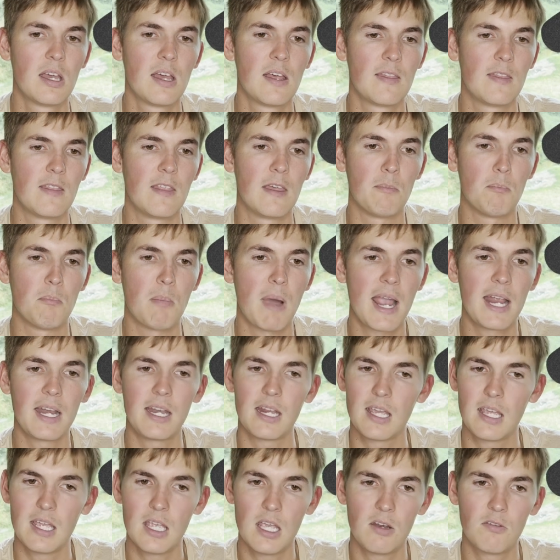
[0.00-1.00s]
that
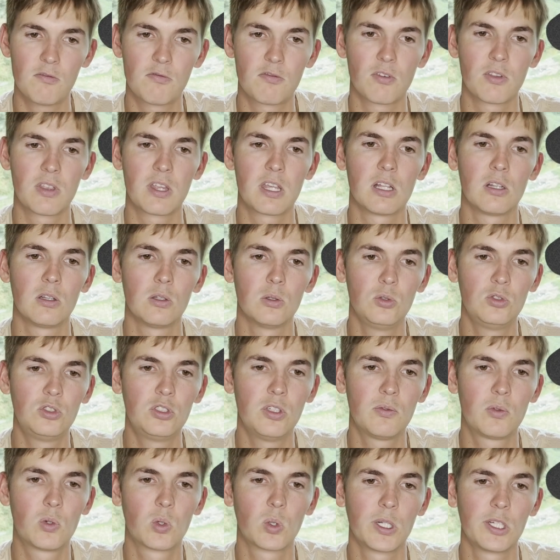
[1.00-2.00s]
might hint for the
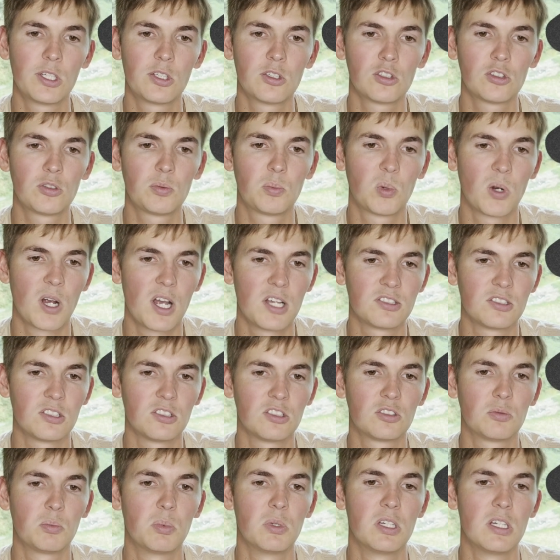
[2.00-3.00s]
elusive creature's
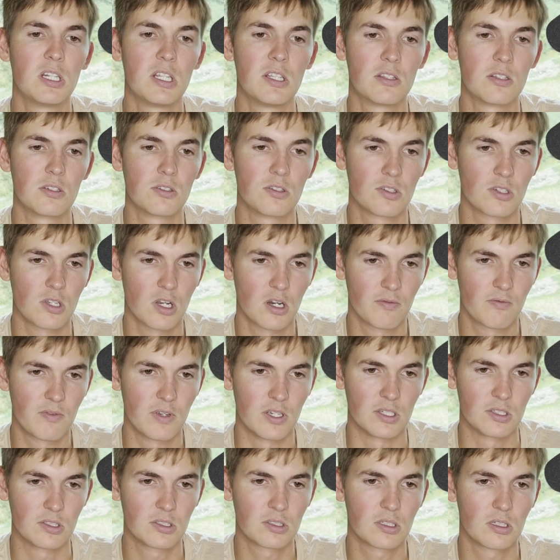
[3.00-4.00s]
presence beneath the
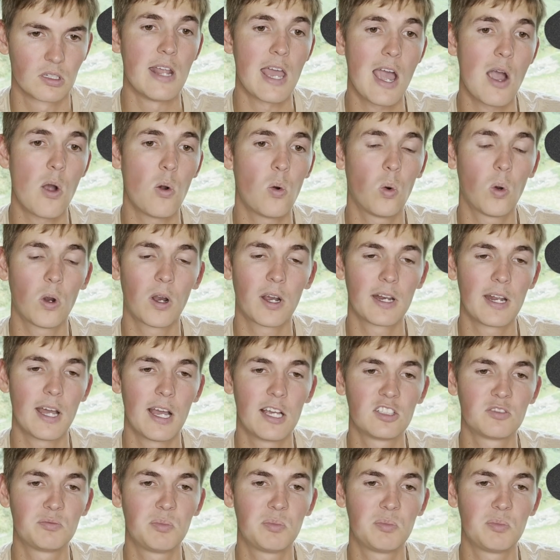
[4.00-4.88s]
surface. Now organized